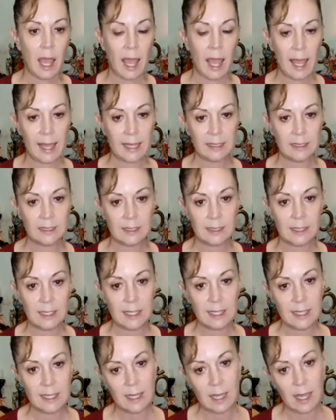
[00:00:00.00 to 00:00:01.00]
and
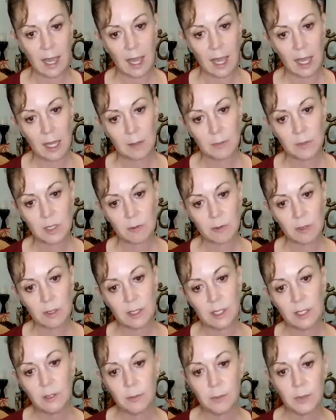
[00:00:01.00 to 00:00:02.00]
the arms are
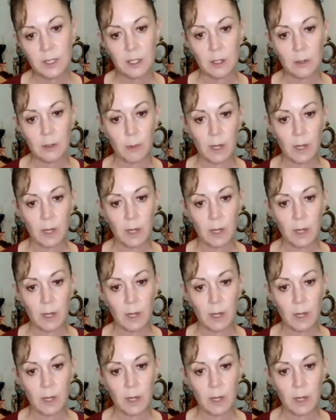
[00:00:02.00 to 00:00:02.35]
a little bit